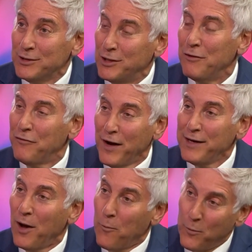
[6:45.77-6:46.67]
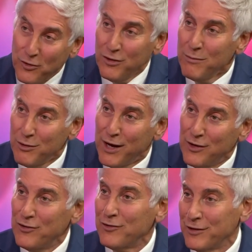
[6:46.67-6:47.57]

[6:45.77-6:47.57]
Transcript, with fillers: So you find find out which of the mutations